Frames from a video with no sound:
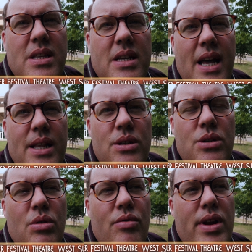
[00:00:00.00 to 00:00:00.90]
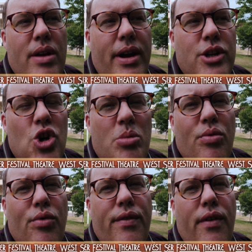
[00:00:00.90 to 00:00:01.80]
They tend to do a really great job
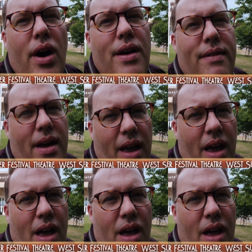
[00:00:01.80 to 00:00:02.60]
of reviving